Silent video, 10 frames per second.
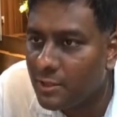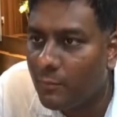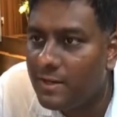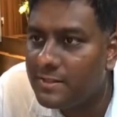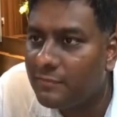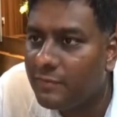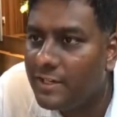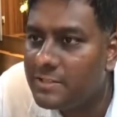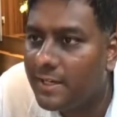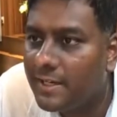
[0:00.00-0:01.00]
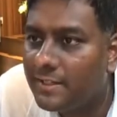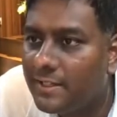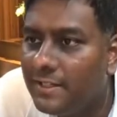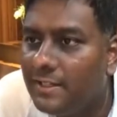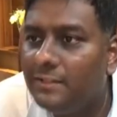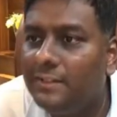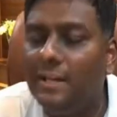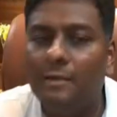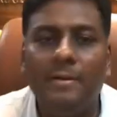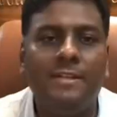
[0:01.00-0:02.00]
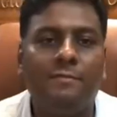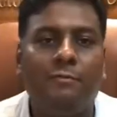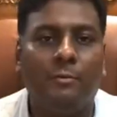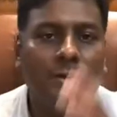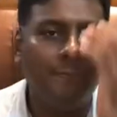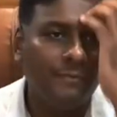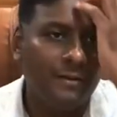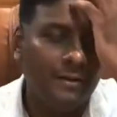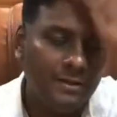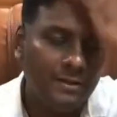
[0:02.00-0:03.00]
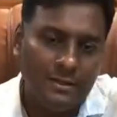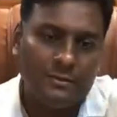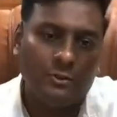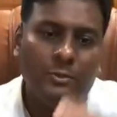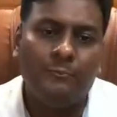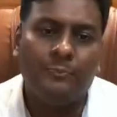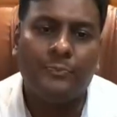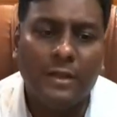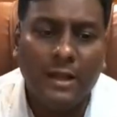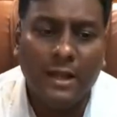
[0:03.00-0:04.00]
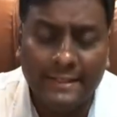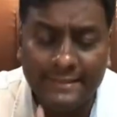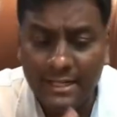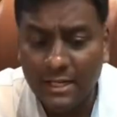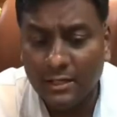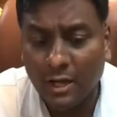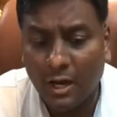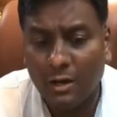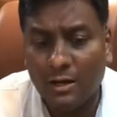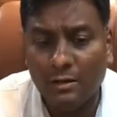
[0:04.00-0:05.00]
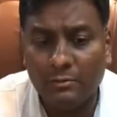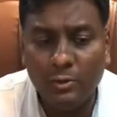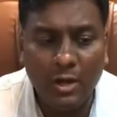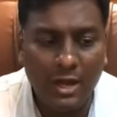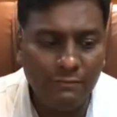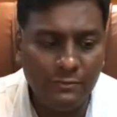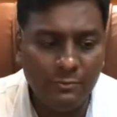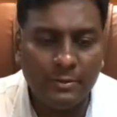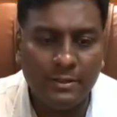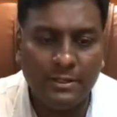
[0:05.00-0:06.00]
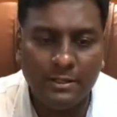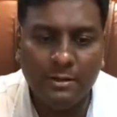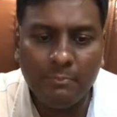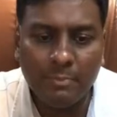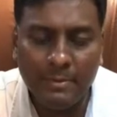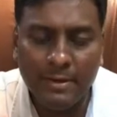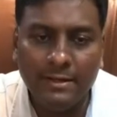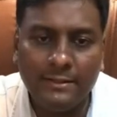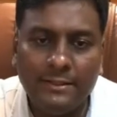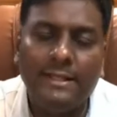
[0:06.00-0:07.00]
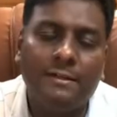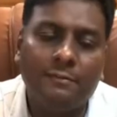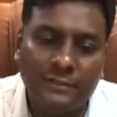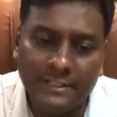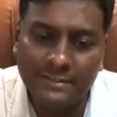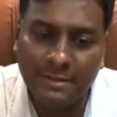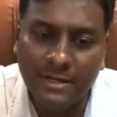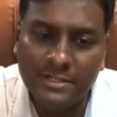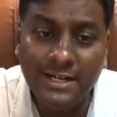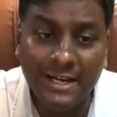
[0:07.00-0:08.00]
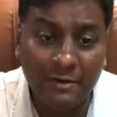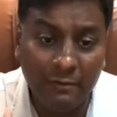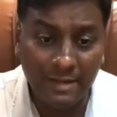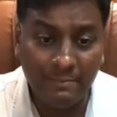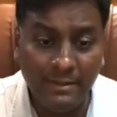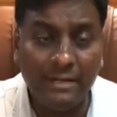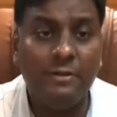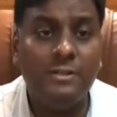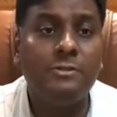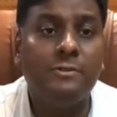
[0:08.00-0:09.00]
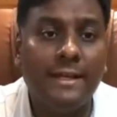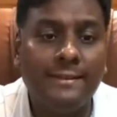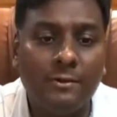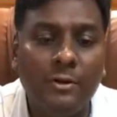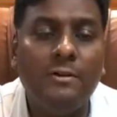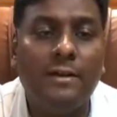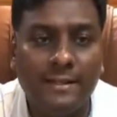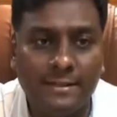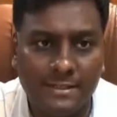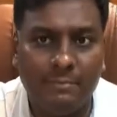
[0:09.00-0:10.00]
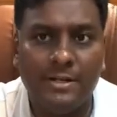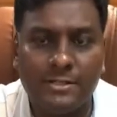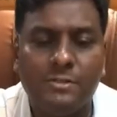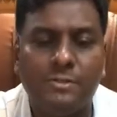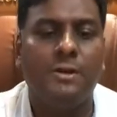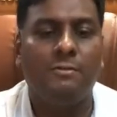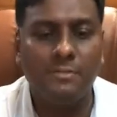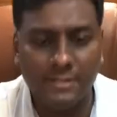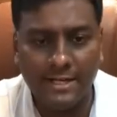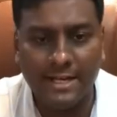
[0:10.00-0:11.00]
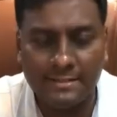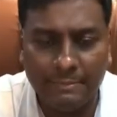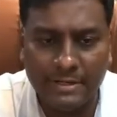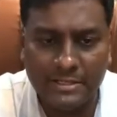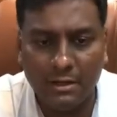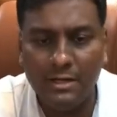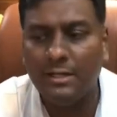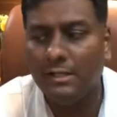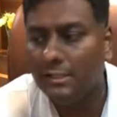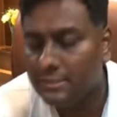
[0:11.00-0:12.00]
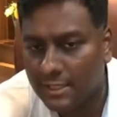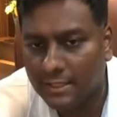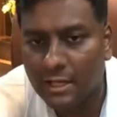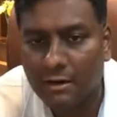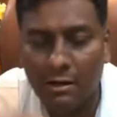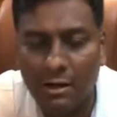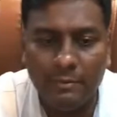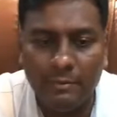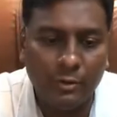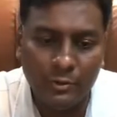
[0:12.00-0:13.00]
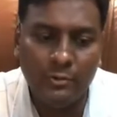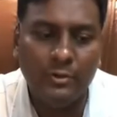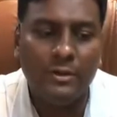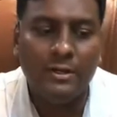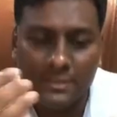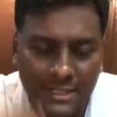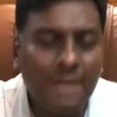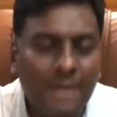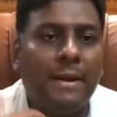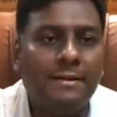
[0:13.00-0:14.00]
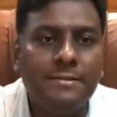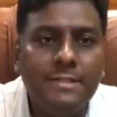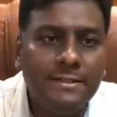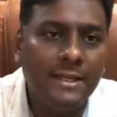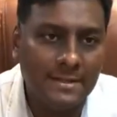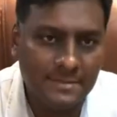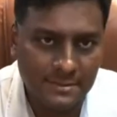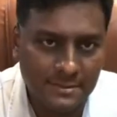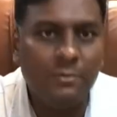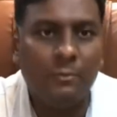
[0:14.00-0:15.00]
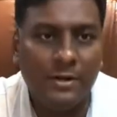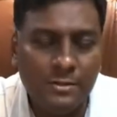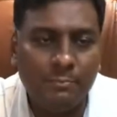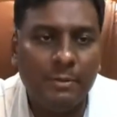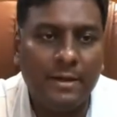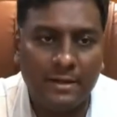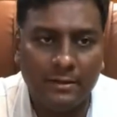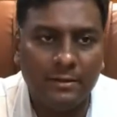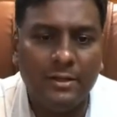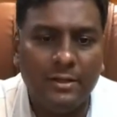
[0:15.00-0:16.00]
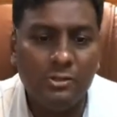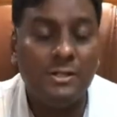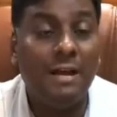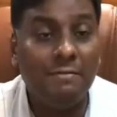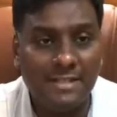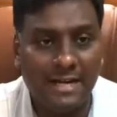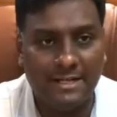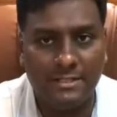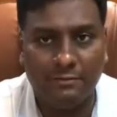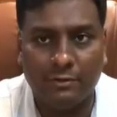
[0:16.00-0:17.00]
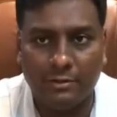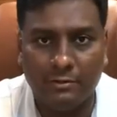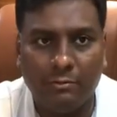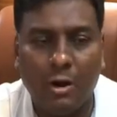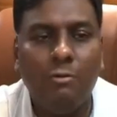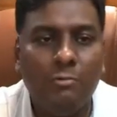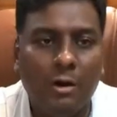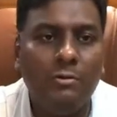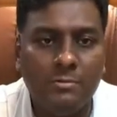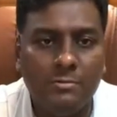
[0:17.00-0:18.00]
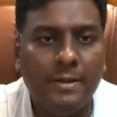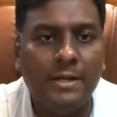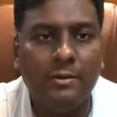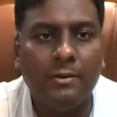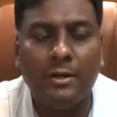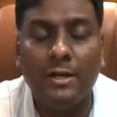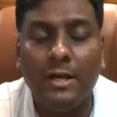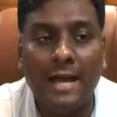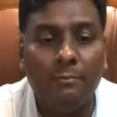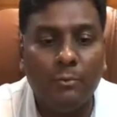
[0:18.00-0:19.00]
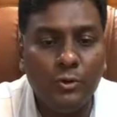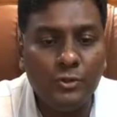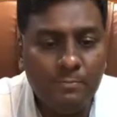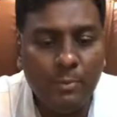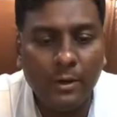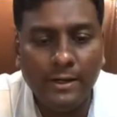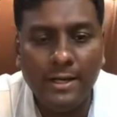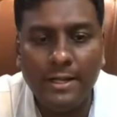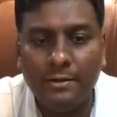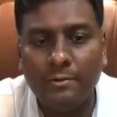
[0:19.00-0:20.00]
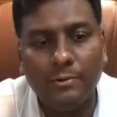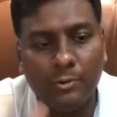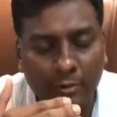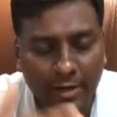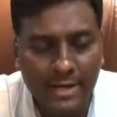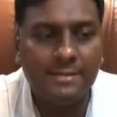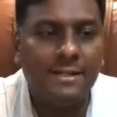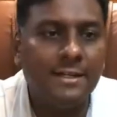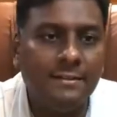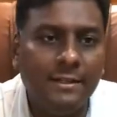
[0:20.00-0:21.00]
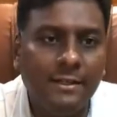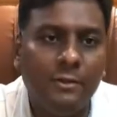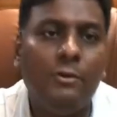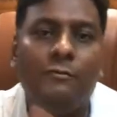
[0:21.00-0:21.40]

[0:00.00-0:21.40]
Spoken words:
once I finish my thing, then it will be easy for me. So, and then you have to, prepare for the examination in the environment in which going to take the examination. So you have to set an examination hall, set the clock before you, start practicing the answers. Once you prepare, you should have a strategy for you. And most importantly, you read certain thing, you will